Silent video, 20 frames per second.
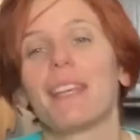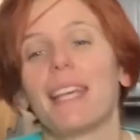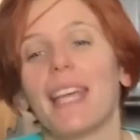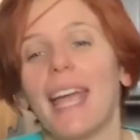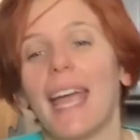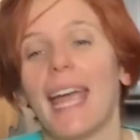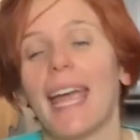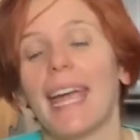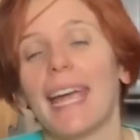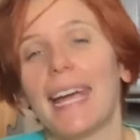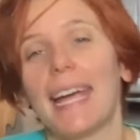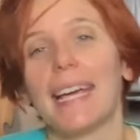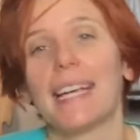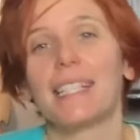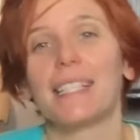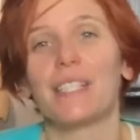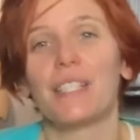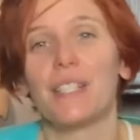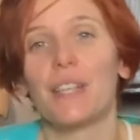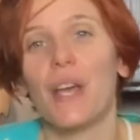
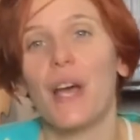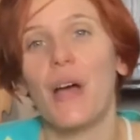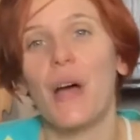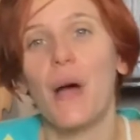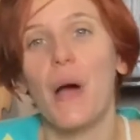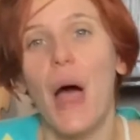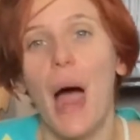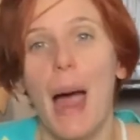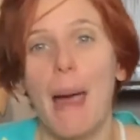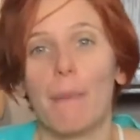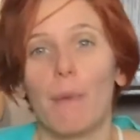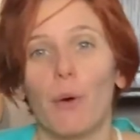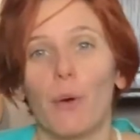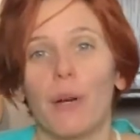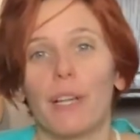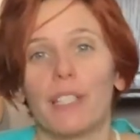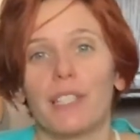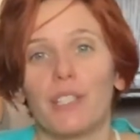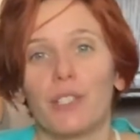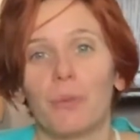and I'm going
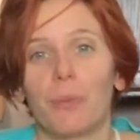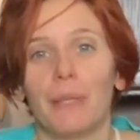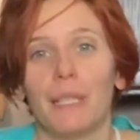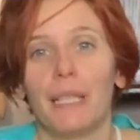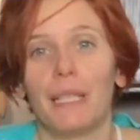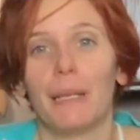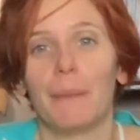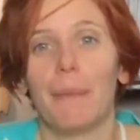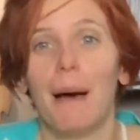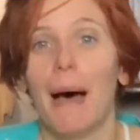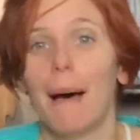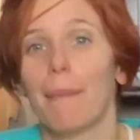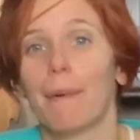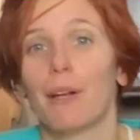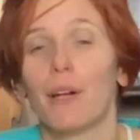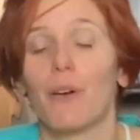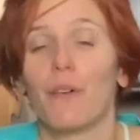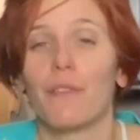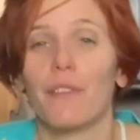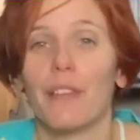to be popping
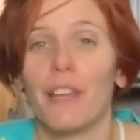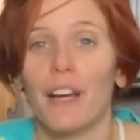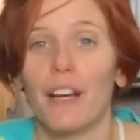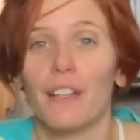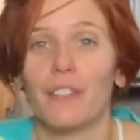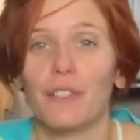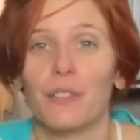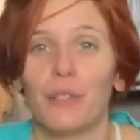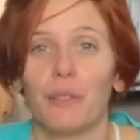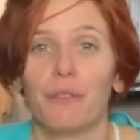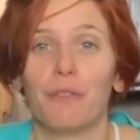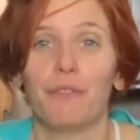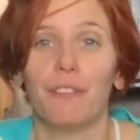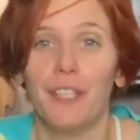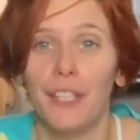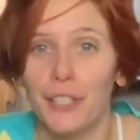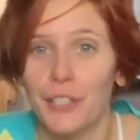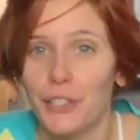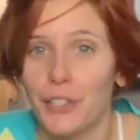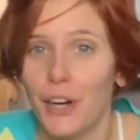over there to
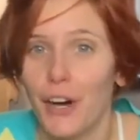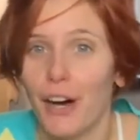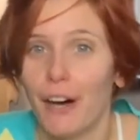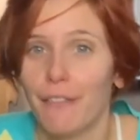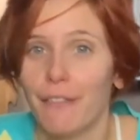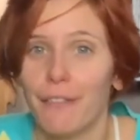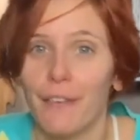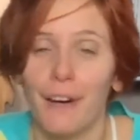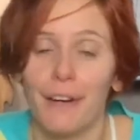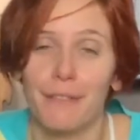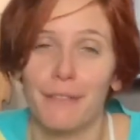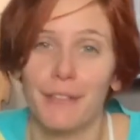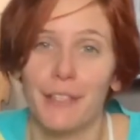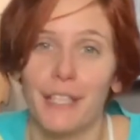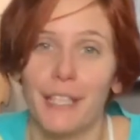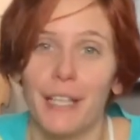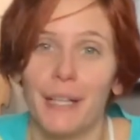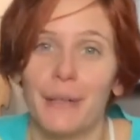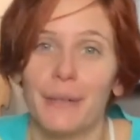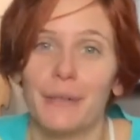finish off our
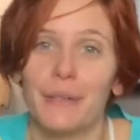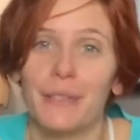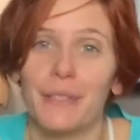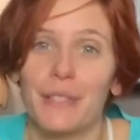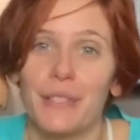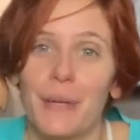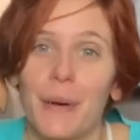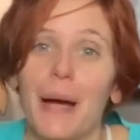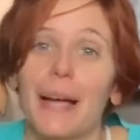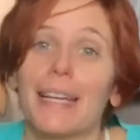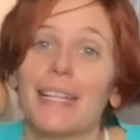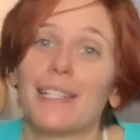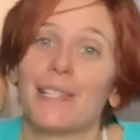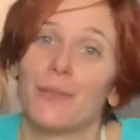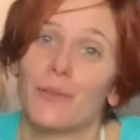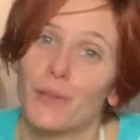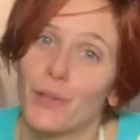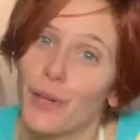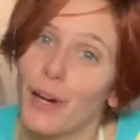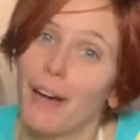video so I can use
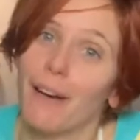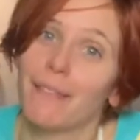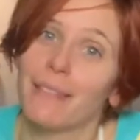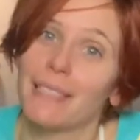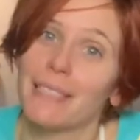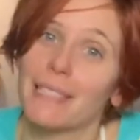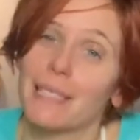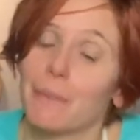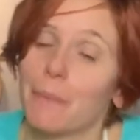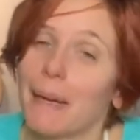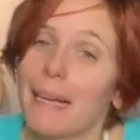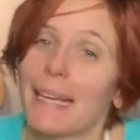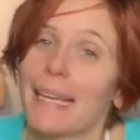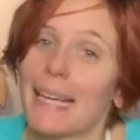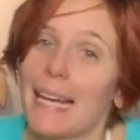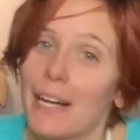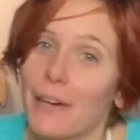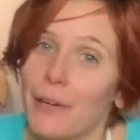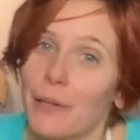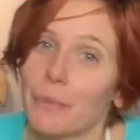her oven to bake it at
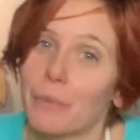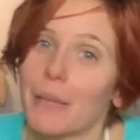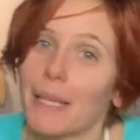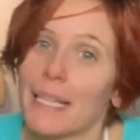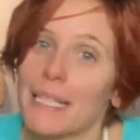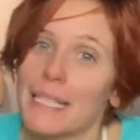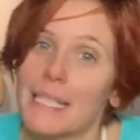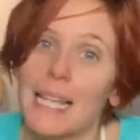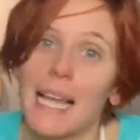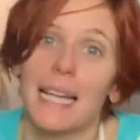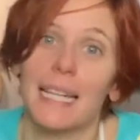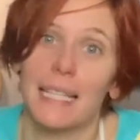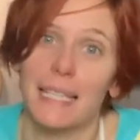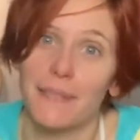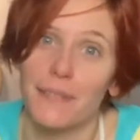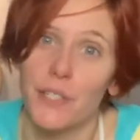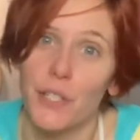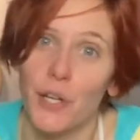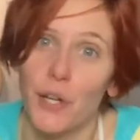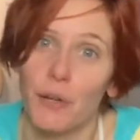her place and give it
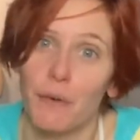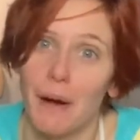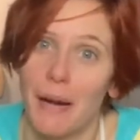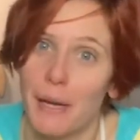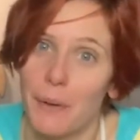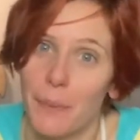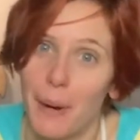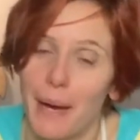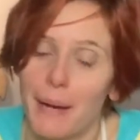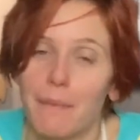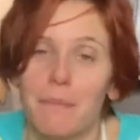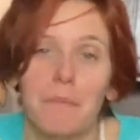to her right away.